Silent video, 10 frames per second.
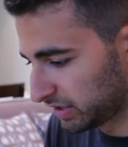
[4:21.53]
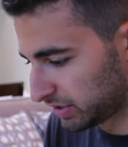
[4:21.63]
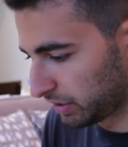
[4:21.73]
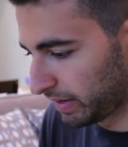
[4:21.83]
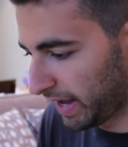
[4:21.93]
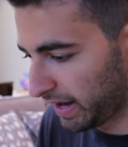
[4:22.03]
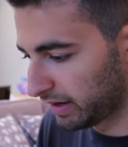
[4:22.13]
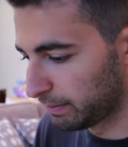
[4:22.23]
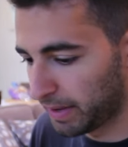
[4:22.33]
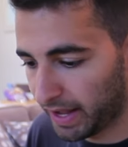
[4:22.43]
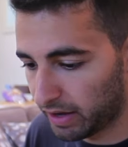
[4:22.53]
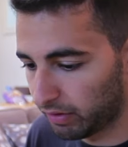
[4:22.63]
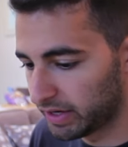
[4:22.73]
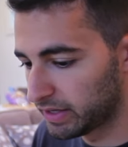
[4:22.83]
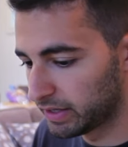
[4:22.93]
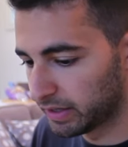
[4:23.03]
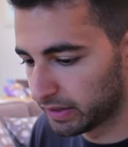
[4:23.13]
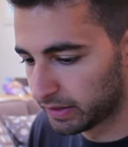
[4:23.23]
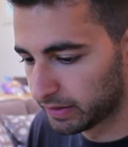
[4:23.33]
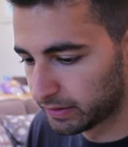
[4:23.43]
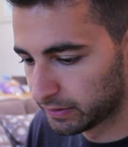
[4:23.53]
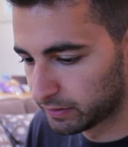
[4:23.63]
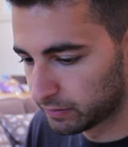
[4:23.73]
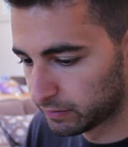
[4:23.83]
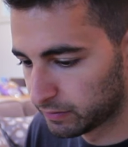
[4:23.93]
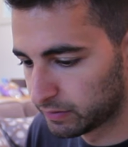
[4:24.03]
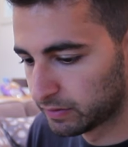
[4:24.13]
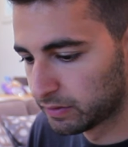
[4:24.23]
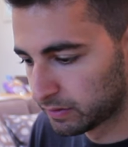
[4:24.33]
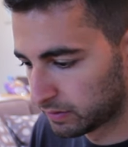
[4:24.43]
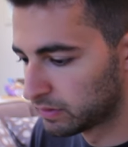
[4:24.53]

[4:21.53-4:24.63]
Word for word: So I added a pad right here. Then